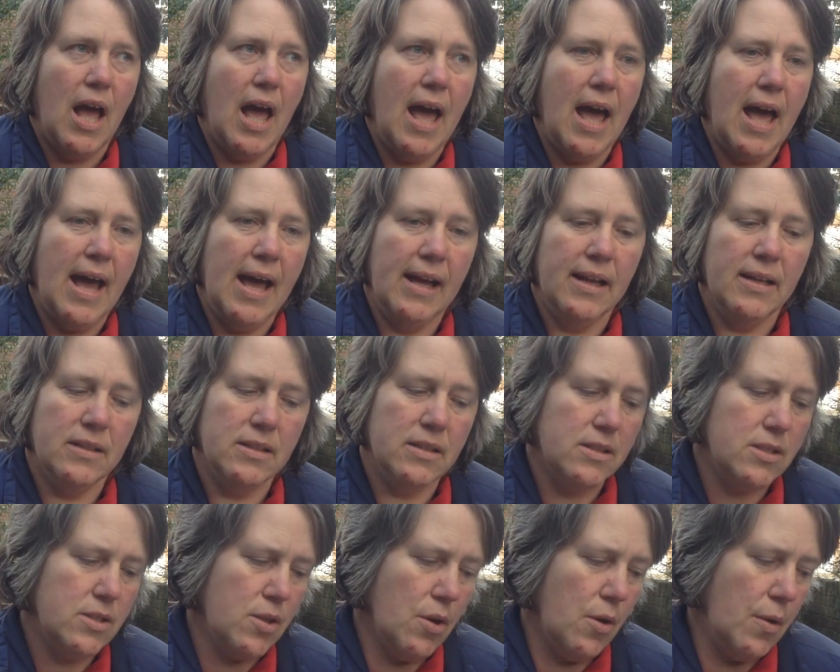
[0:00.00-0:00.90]

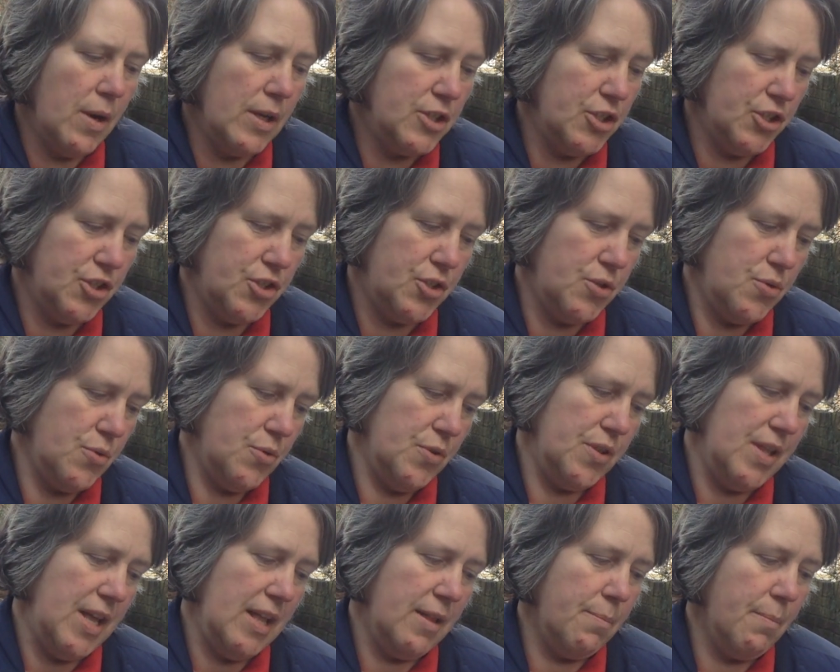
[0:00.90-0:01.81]
And so I just
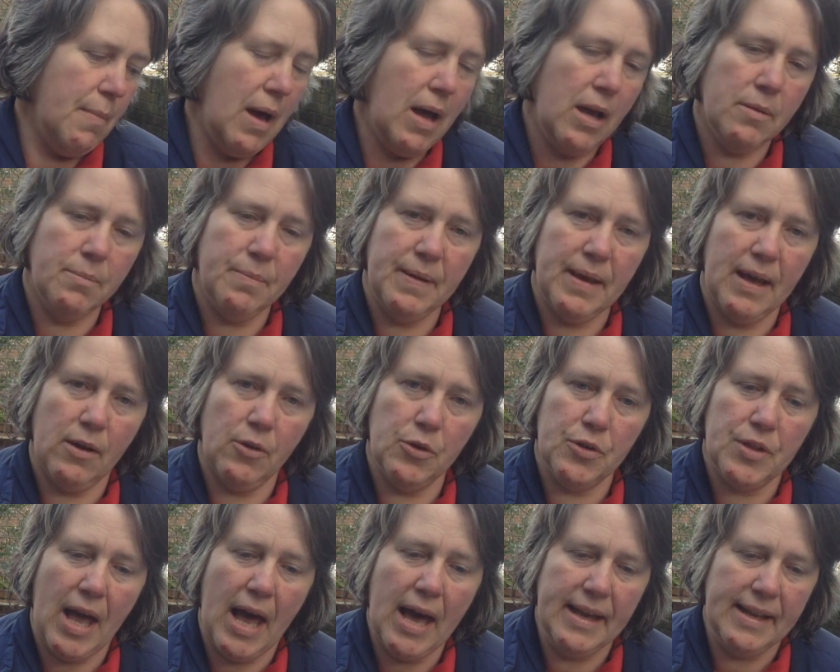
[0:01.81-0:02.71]
thought it might be a
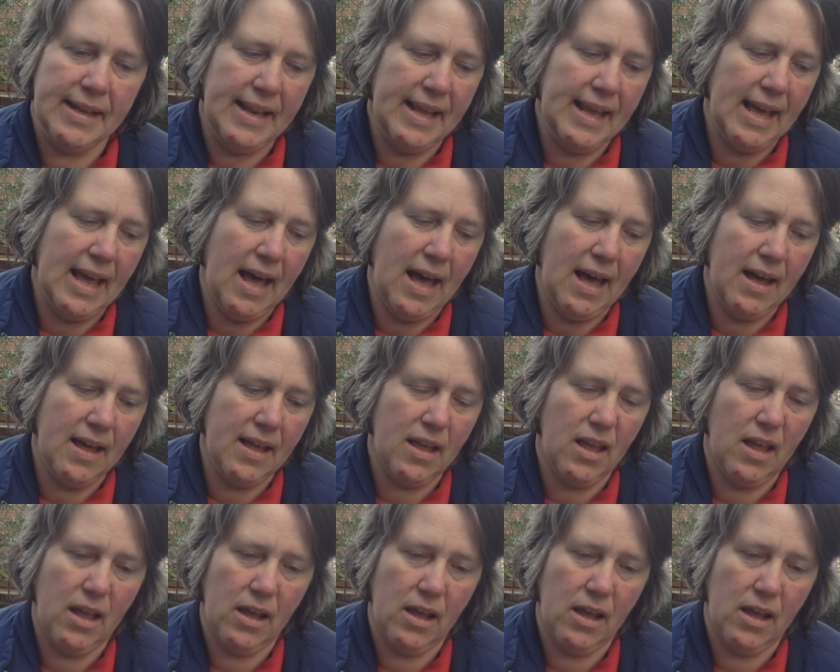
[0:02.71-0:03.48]
good idea